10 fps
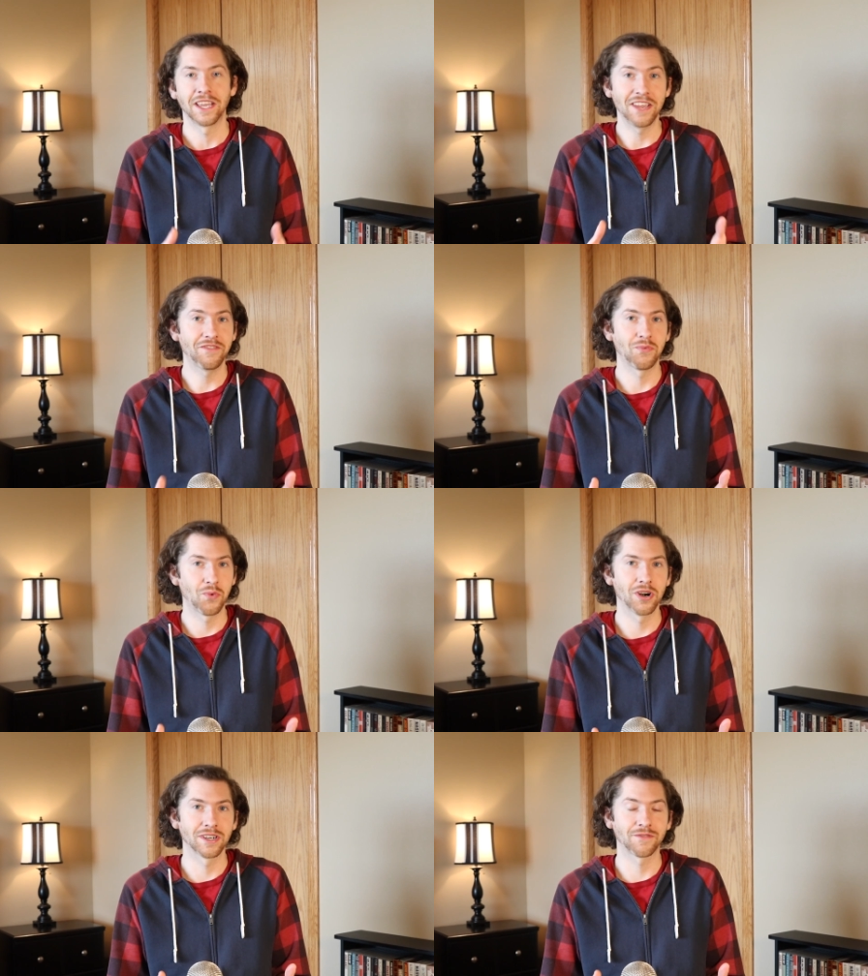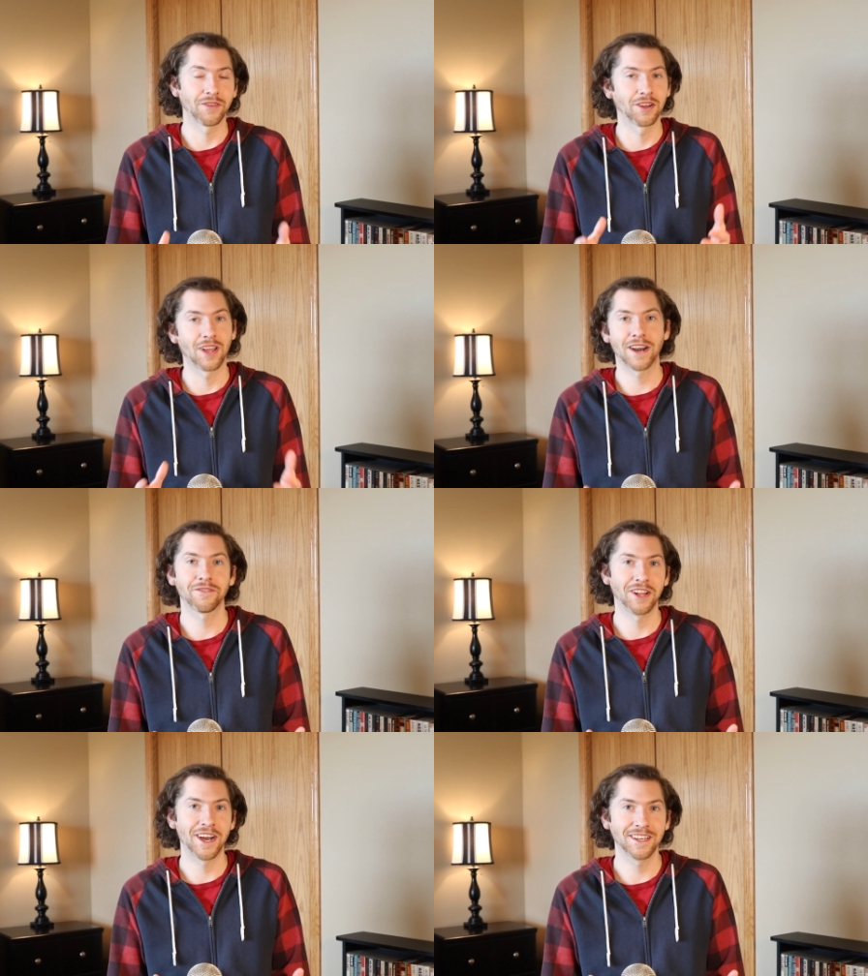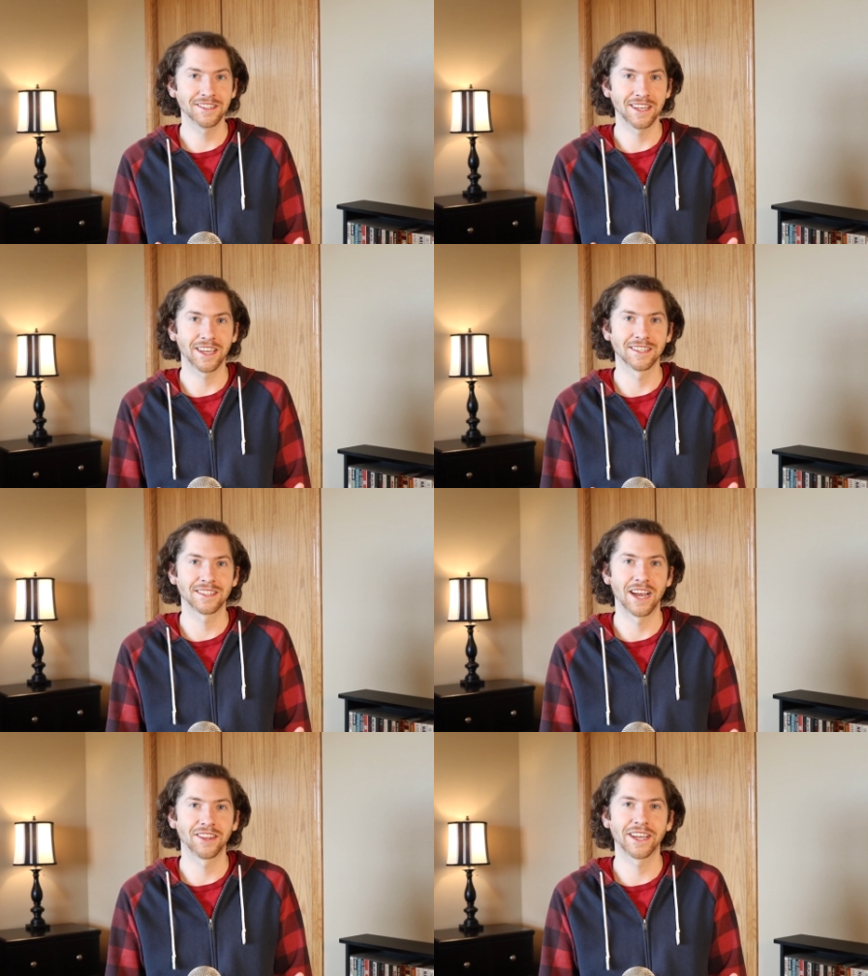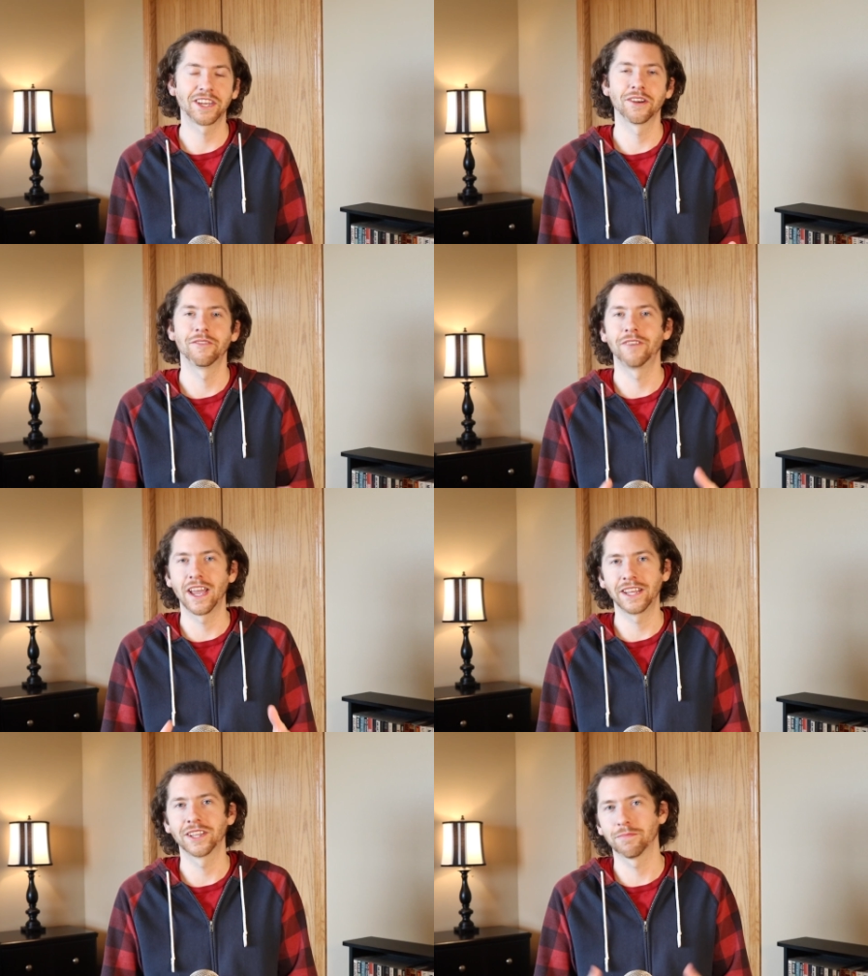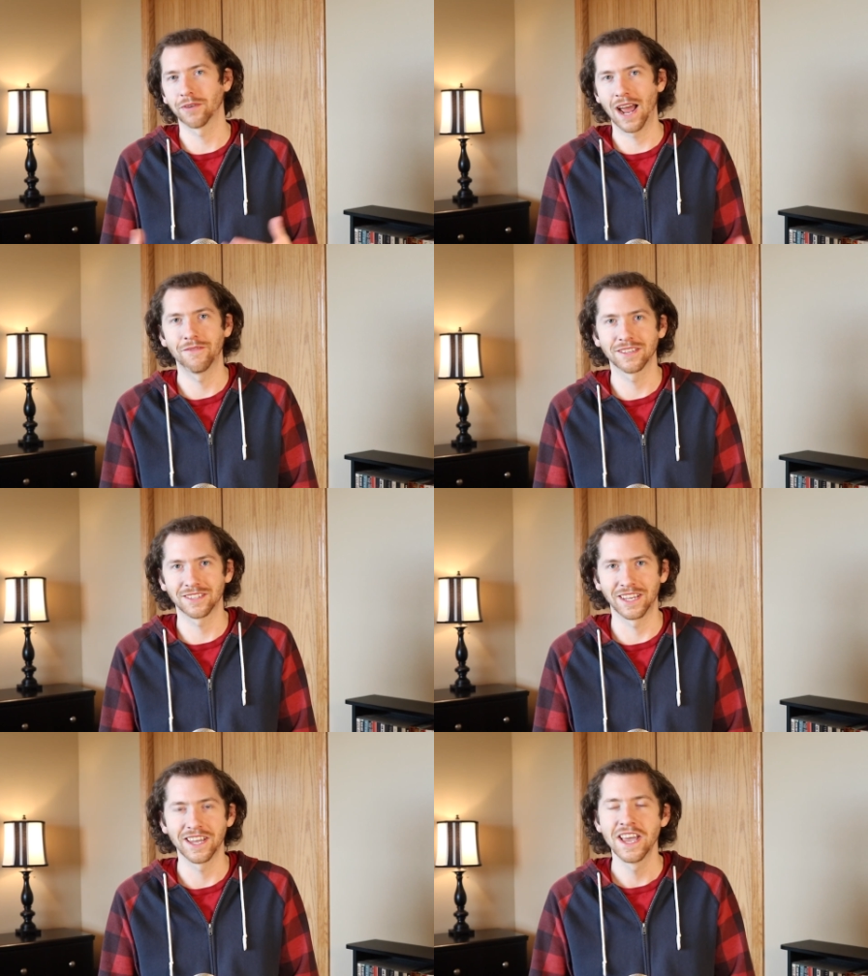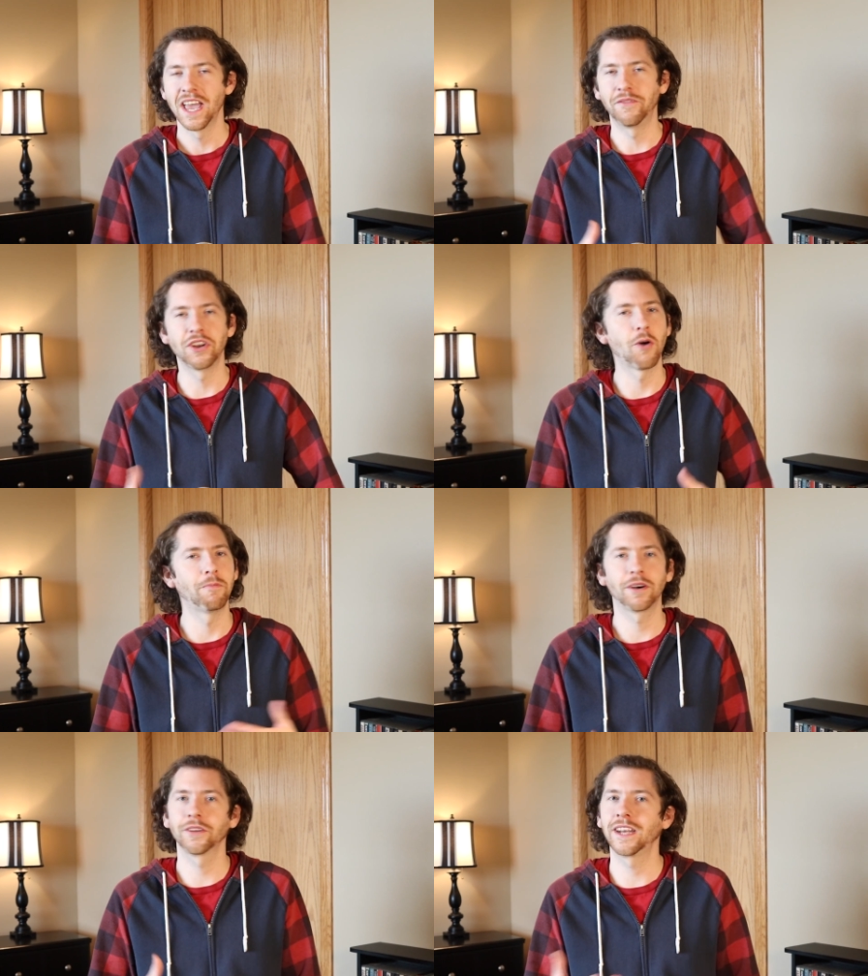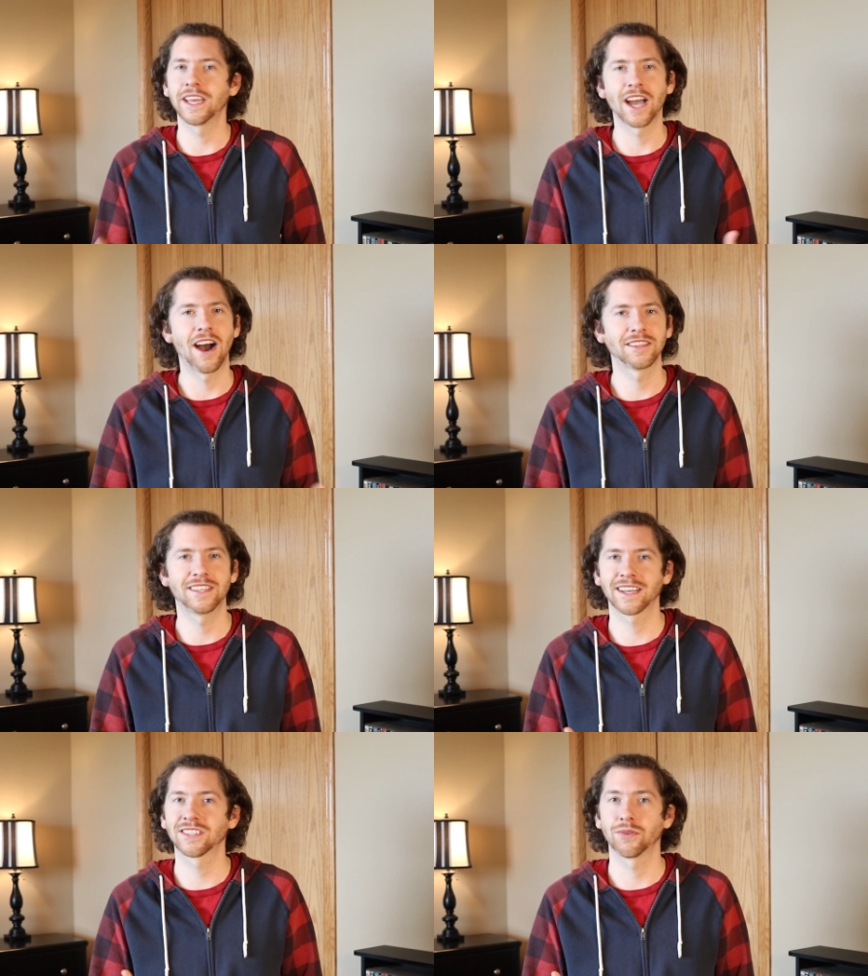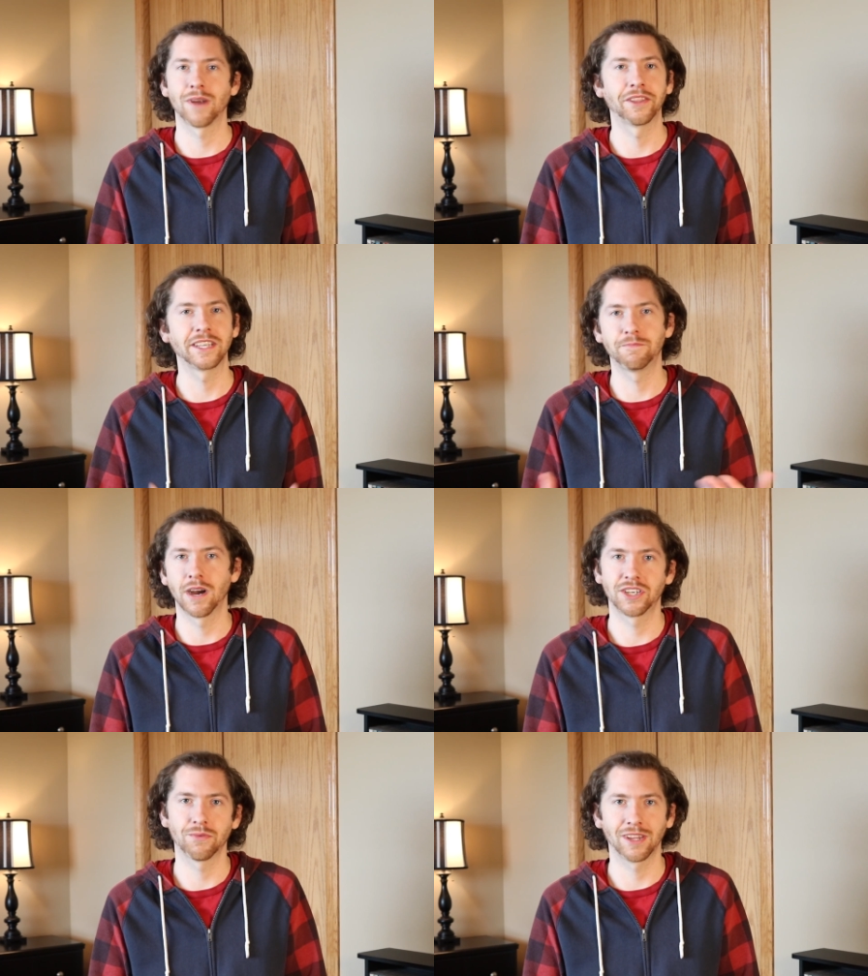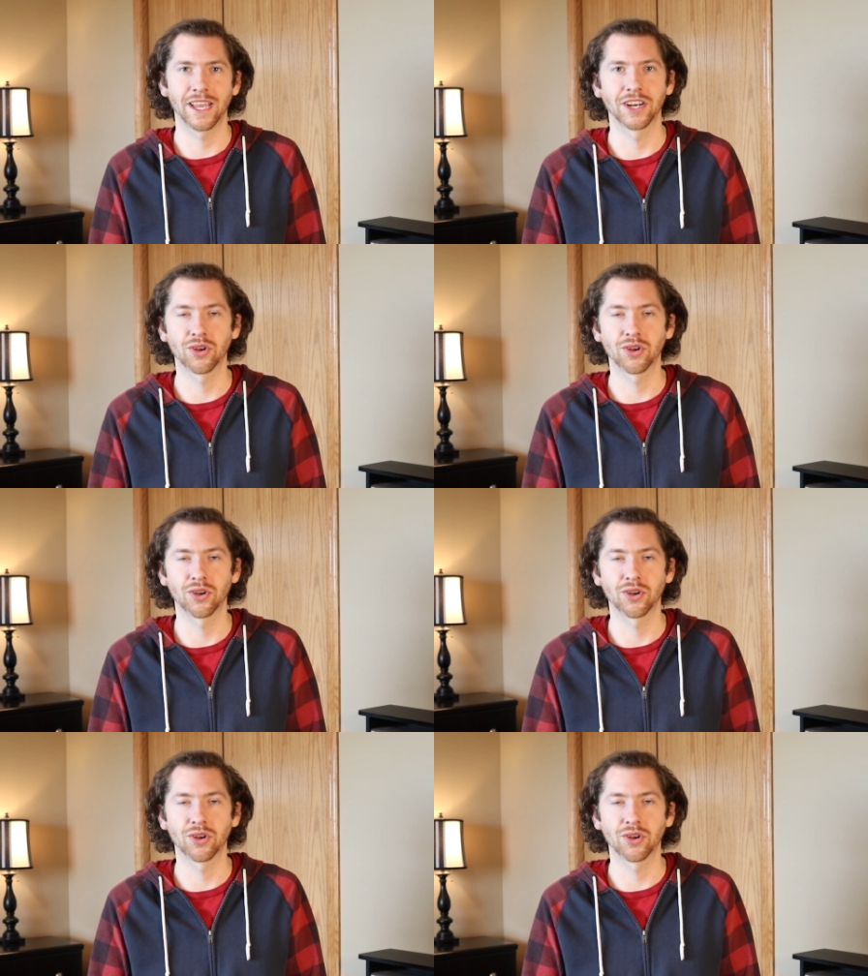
Even worse, for a lot of clients, it can sound like you're invading their privacy if you don't build any context around these budget-related